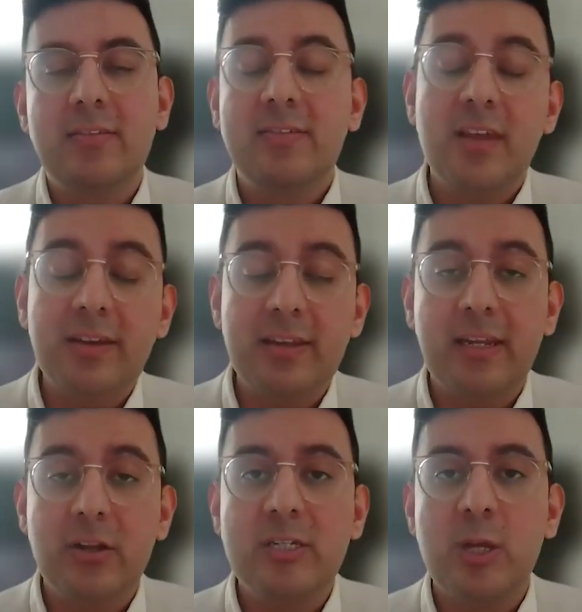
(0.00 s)

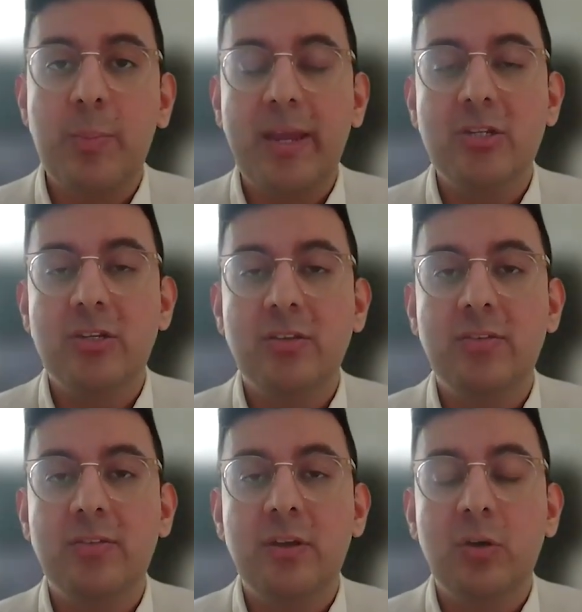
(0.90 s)
study looked at
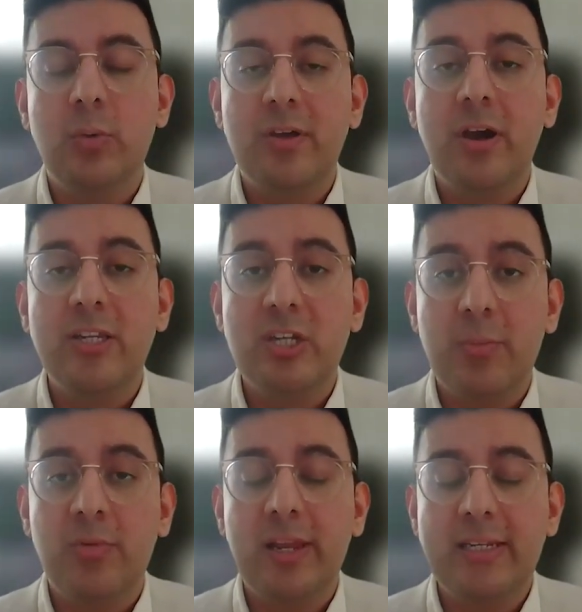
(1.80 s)
patients with
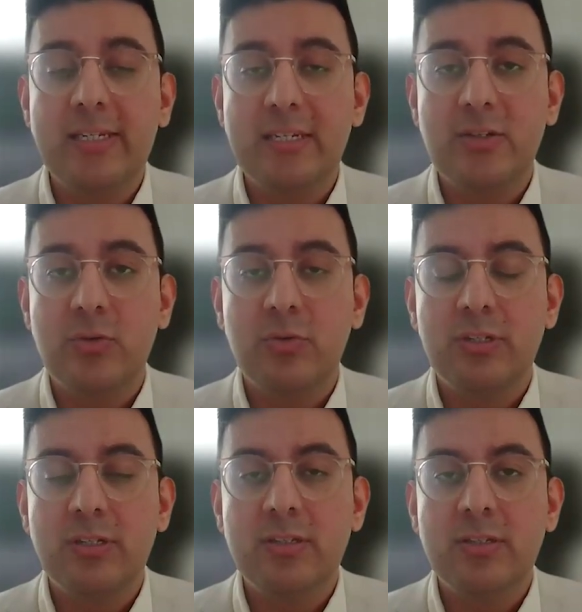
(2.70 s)
IgM-related
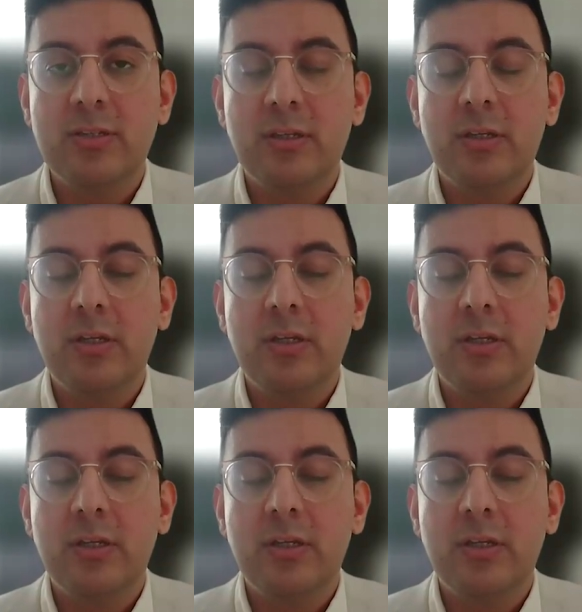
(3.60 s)
disorders,